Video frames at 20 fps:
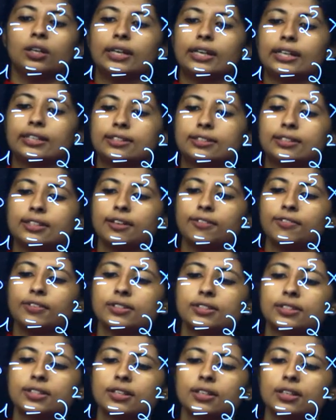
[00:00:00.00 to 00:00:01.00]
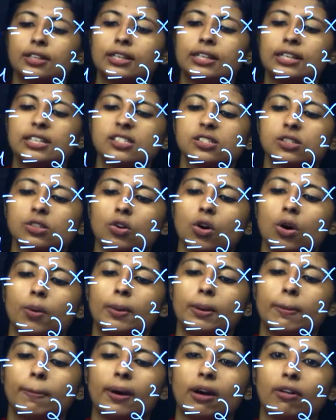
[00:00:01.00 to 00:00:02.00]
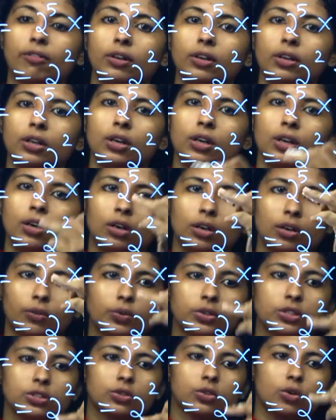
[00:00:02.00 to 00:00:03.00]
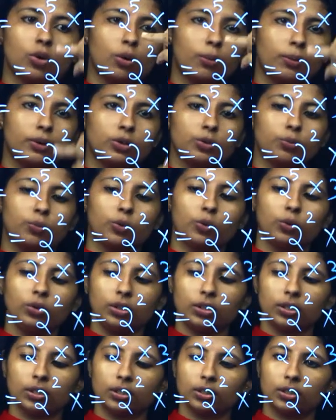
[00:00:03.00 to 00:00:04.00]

HCF is the least common power which is common to both.